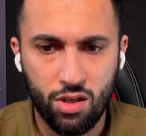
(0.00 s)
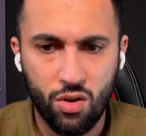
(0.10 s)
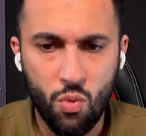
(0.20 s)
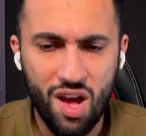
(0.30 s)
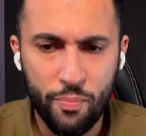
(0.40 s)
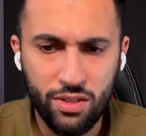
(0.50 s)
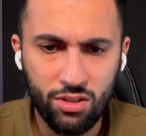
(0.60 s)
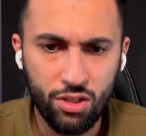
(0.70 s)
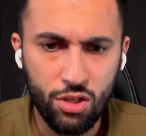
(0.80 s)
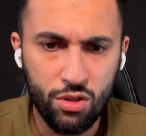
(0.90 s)
What happened
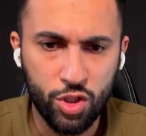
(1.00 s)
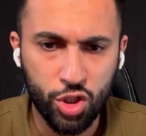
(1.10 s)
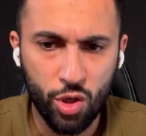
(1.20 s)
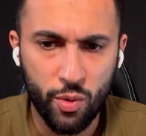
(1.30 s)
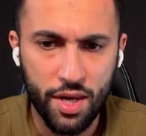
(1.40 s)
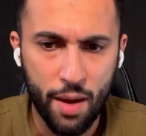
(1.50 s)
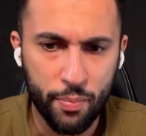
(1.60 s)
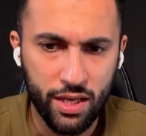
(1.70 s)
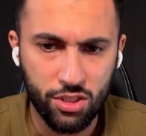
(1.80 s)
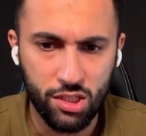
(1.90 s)
to you shooting that
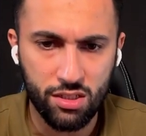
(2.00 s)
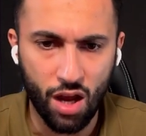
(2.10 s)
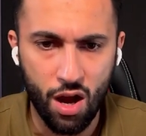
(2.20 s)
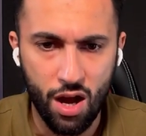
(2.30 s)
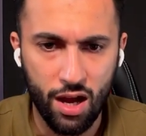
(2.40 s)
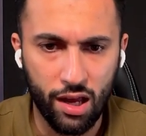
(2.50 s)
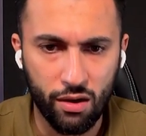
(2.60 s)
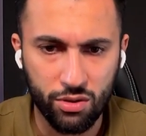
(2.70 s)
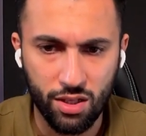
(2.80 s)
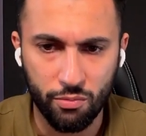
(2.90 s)
pigeon's eye
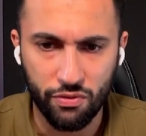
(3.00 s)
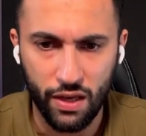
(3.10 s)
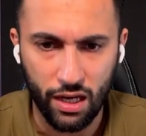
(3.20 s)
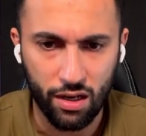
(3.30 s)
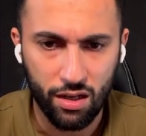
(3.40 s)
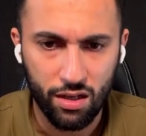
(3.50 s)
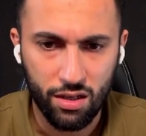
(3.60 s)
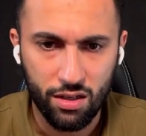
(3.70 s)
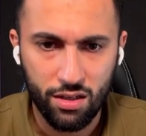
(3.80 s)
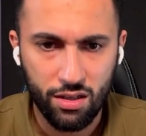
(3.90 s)
or something?
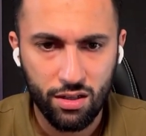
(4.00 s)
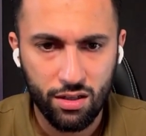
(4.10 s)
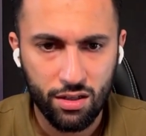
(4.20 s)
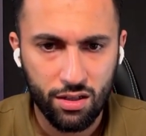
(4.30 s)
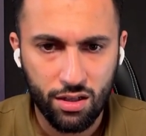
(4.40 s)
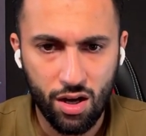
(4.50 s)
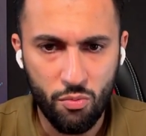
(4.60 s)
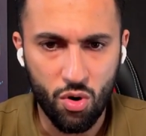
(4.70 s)
Come